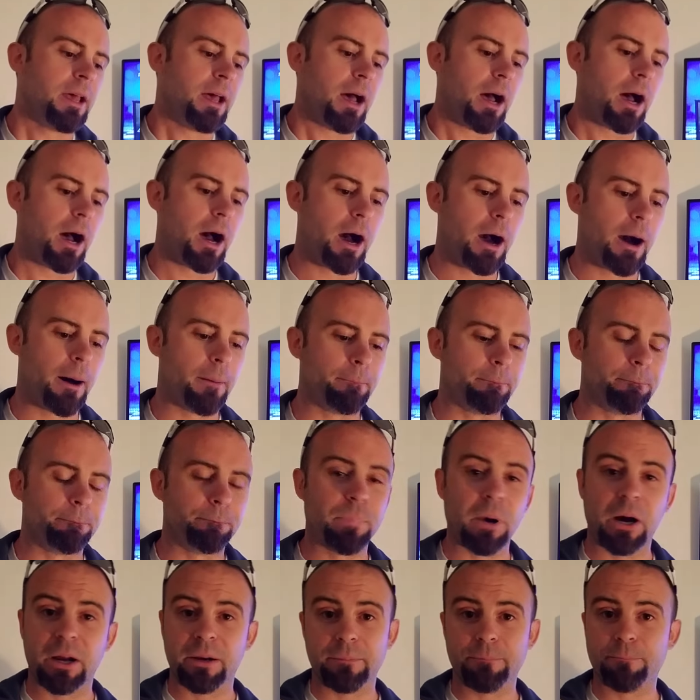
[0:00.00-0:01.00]
Um,
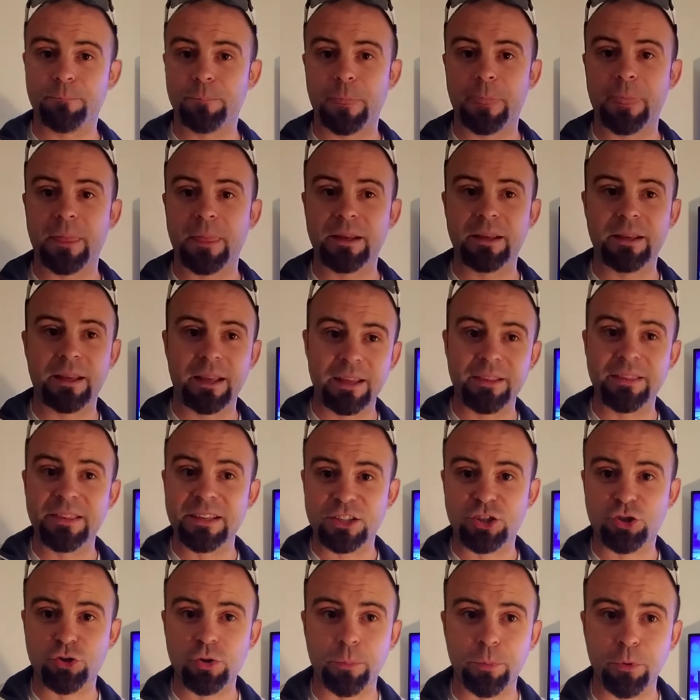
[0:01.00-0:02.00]
but in
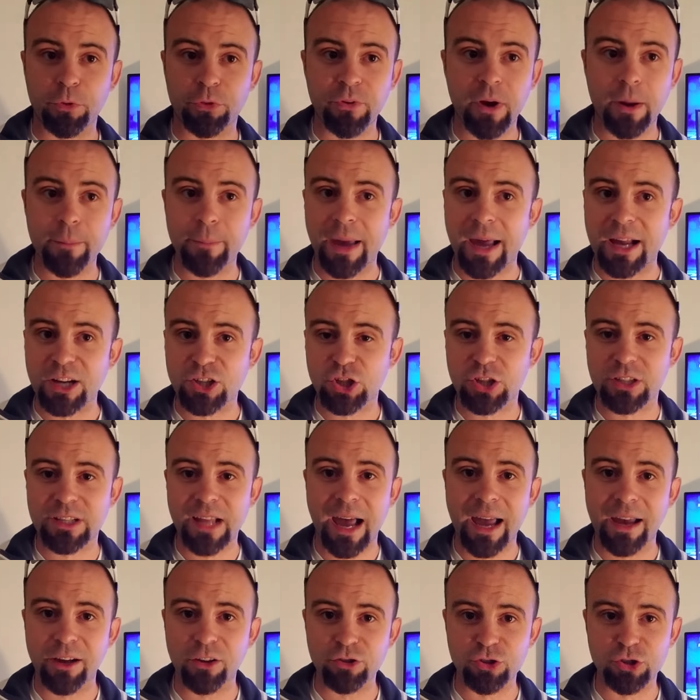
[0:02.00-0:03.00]
this triple threat match,
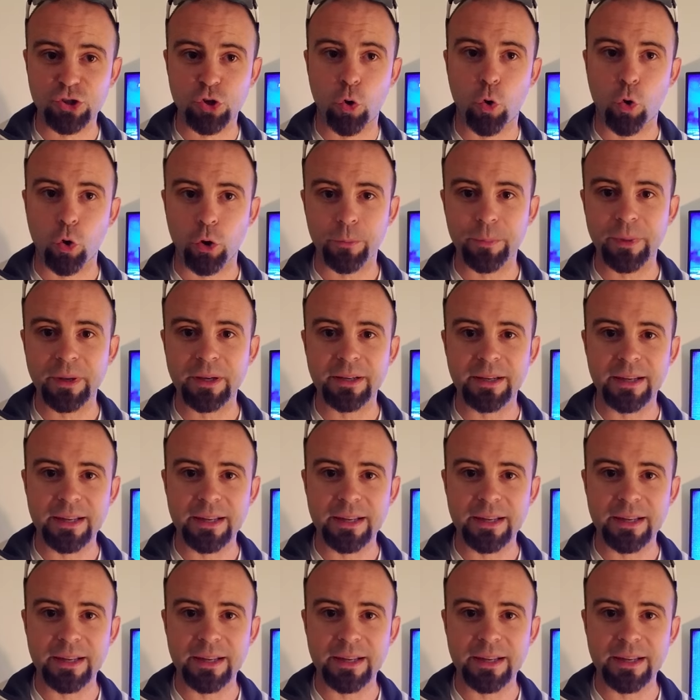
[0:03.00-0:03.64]
Styles, Corbin,